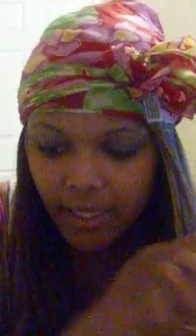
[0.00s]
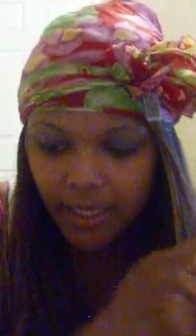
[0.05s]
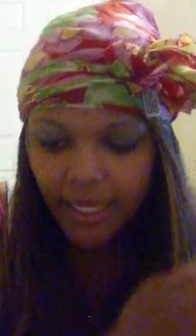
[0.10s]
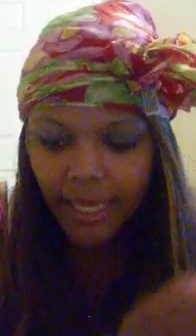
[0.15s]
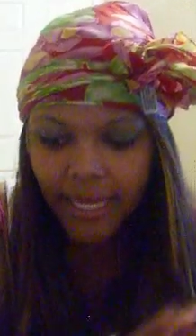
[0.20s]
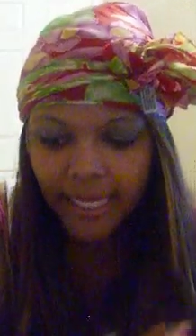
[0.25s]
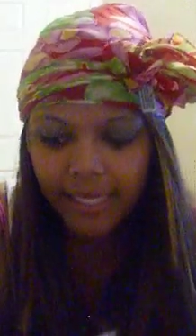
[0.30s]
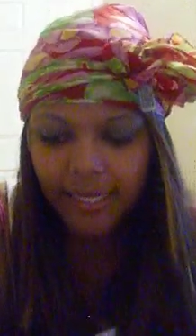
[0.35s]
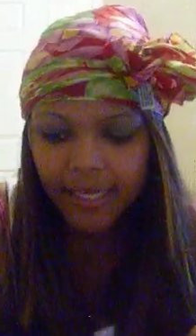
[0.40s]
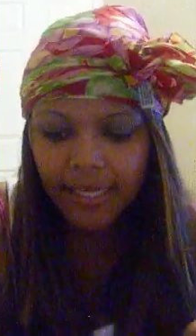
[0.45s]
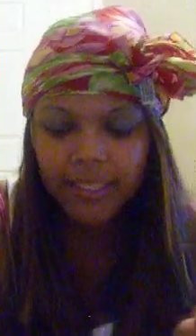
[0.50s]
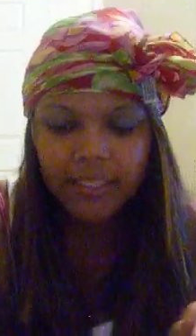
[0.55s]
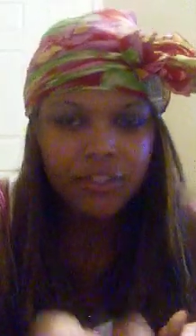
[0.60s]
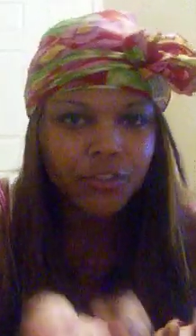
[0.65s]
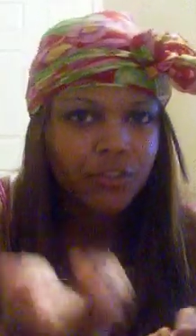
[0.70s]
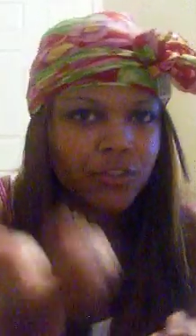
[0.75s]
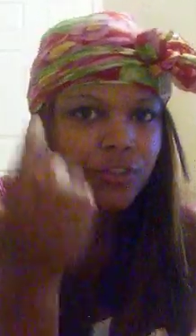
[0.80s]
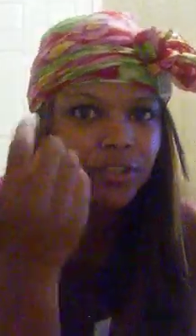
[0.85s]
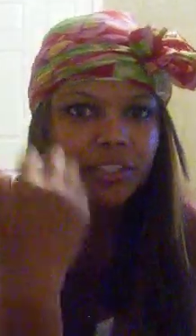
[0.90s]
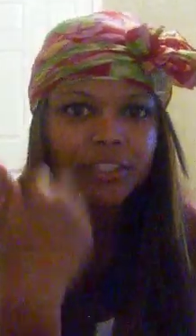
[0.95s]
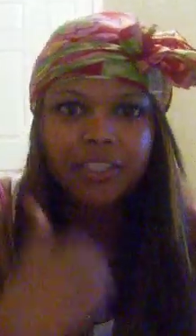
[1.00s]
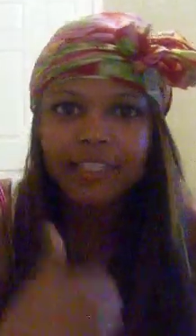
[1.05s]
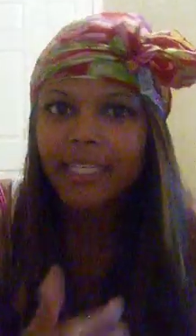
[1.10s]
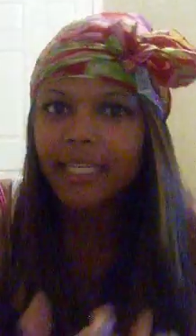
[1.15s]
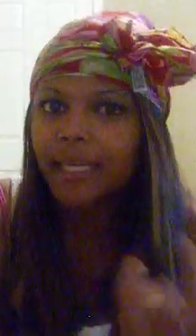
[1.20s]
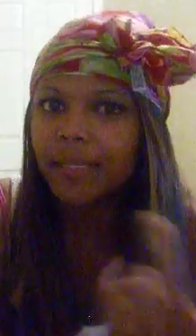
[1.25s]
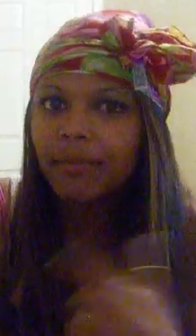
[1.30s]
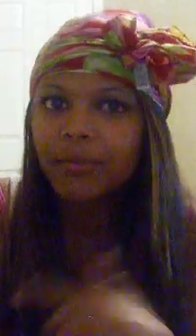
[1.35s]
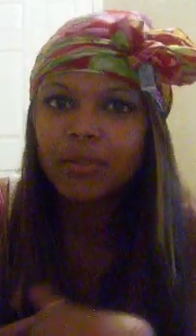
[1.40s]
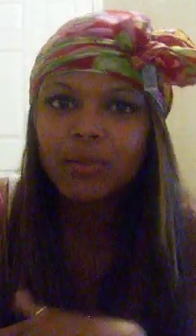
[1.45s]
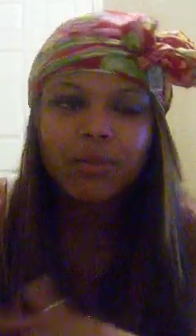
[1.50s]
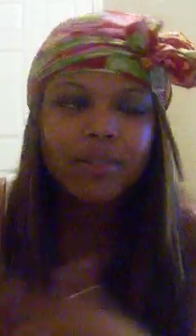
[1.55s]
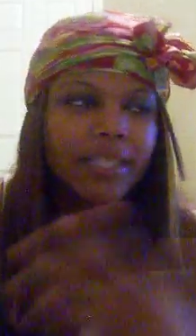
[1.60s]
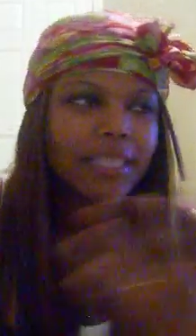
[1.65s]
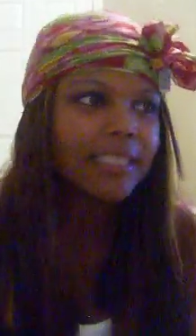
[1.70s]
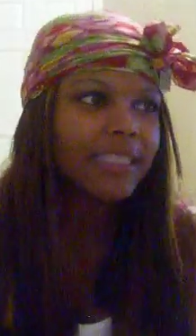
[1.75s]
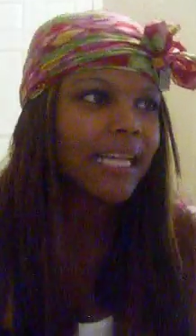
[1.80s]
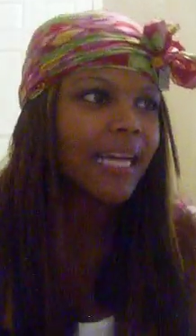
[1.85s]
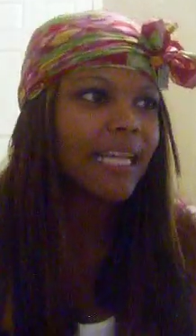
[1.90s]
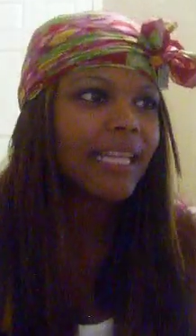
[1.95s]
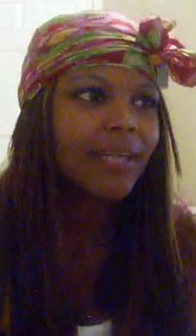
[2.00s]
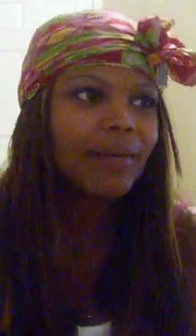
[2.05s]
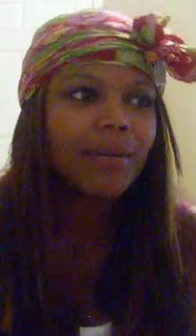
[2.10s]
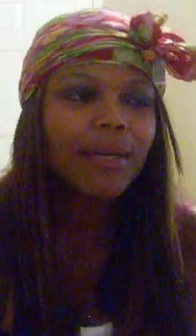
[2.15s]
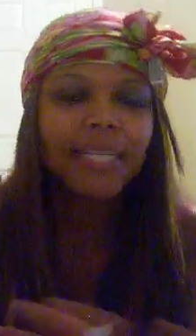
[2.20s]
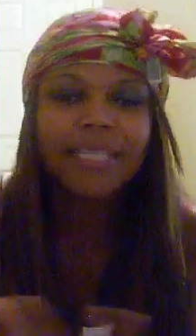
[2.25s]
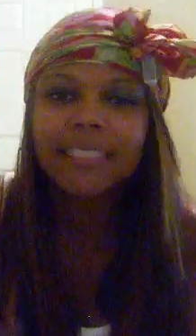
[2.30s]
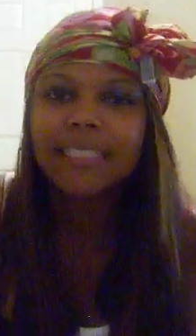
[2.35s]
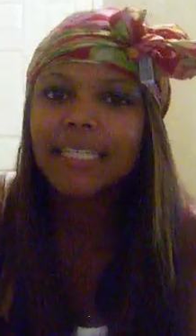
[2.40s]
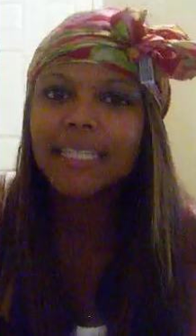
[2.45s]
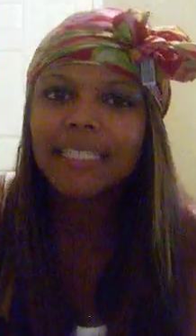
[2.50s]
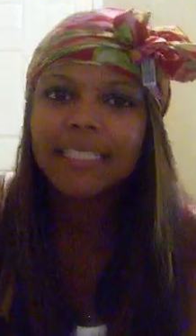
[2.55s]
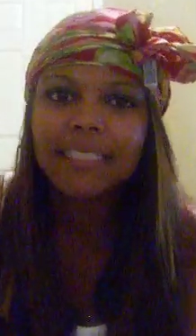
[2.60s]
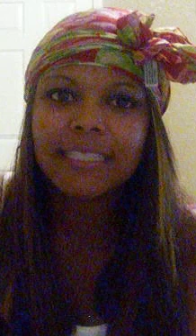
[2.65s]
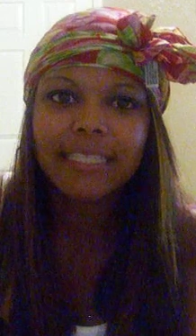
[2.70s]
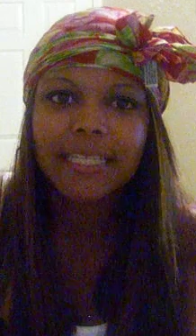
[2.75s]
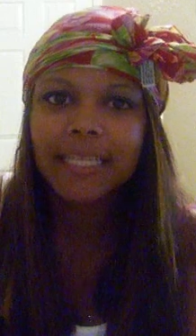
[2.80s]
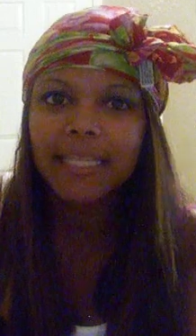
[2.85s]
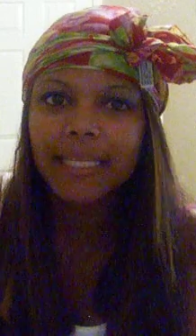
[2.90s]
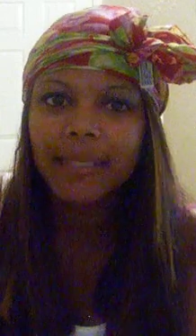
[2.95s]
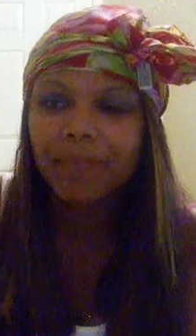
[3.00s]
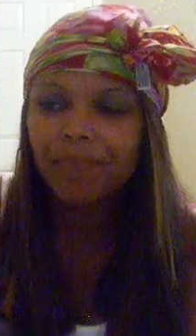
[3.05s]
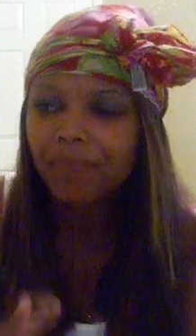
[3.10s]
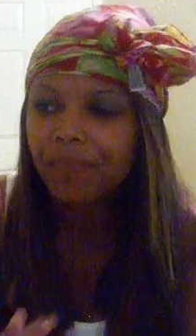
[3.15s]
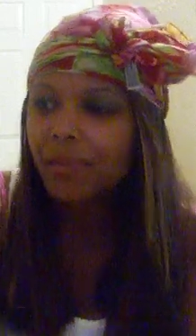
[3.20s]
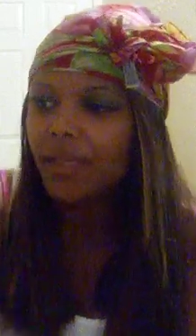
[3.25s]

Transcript: like, you just keep doing exactly what it says in the clip.